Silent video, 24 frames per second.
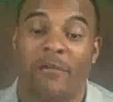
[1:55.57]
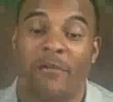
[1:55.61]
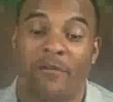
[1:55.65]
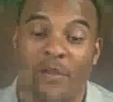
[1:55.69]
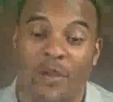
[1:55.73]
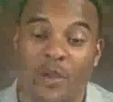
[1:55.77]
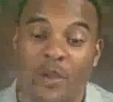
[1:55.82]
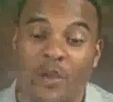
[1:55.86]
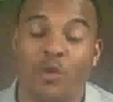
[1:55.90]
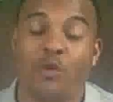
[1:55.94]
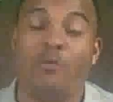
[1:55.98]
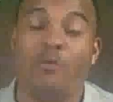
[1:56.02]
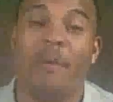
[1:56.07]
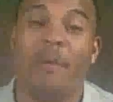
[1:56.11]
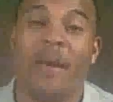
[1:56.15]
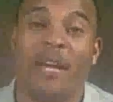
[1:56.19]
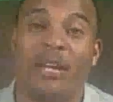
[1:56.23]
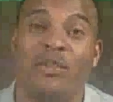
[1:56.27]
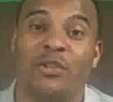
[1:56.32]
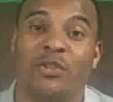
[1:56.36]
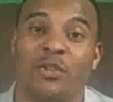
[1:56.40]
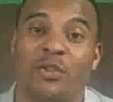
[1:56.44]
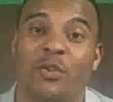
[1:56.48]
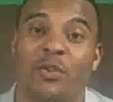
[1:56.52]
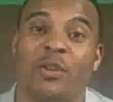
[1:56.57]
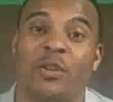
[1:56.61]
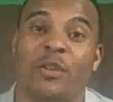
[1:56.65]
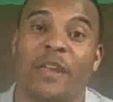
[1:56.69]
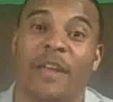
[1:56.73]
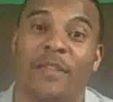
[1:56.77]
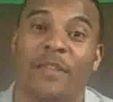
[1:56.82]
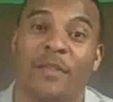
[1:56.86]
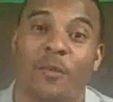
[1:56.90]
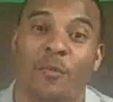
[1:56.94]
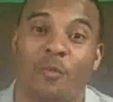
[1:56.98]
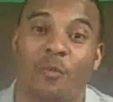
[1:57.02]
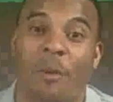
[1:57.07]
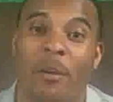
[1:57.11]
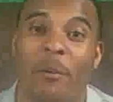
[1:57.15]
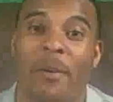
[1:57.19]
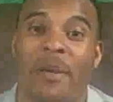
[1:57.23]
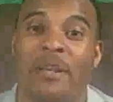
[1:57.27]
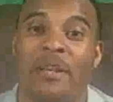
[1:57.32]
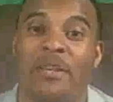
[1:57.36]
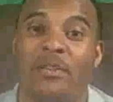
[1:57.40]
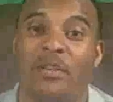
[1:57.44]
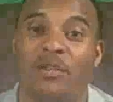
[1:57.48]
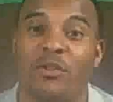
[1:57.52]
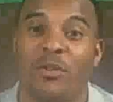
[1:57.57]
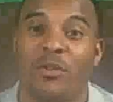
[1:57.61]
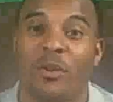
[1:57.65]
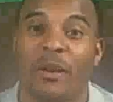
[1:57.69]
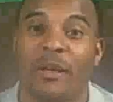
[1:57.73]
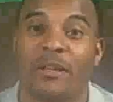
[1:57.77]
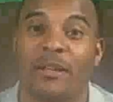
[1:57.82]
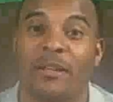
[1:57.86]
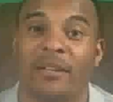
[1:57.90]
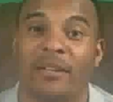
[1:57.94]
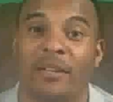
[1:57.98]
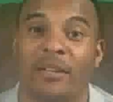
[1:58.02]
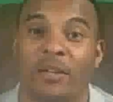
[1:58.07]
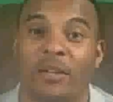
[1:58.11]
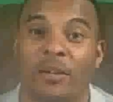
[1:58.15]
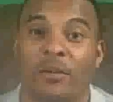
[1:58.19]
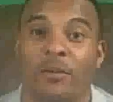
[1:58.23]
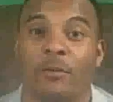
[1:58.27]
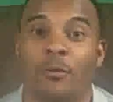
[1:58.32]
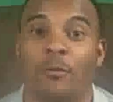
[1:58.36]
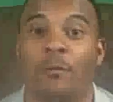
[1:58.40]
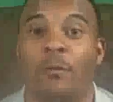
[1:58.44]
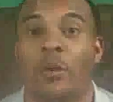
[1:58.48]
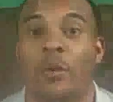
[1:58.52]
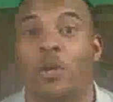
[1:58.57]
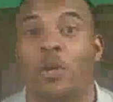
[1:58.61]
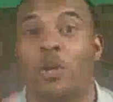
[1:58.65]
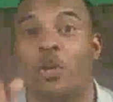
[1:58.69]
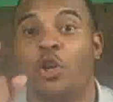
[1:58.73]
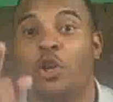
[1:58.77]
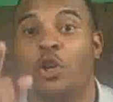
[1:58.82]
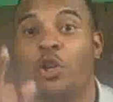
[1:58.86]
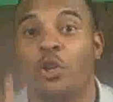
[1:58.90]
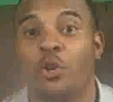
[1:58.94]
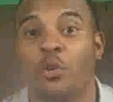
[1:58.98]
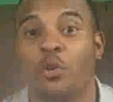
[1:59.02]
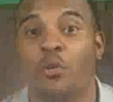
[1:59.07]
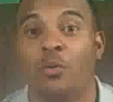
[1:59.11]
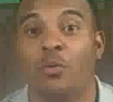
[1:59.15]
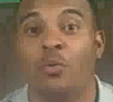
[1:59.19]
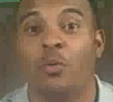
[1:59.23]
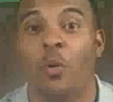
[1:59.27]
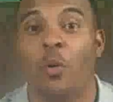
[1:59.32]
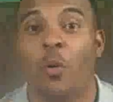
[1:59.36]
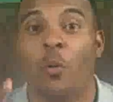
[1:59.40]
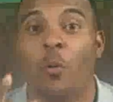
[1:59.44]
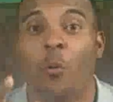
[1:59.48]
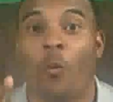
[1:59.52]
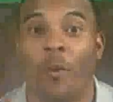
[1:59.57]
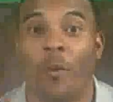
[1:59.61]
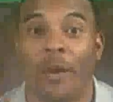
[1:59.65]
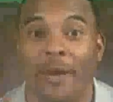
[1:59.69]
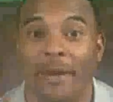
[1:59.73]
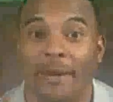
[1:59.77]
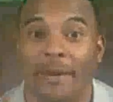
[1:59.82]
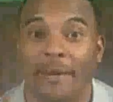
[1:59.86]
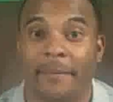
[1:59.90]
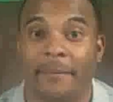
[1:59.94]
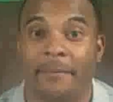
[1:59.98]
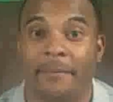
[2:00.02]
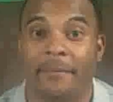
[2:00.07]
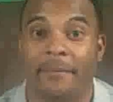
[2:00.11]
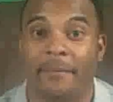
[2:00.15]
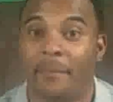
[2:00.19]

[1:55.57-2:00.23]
If you make sure that the woman is attracted to you, you win.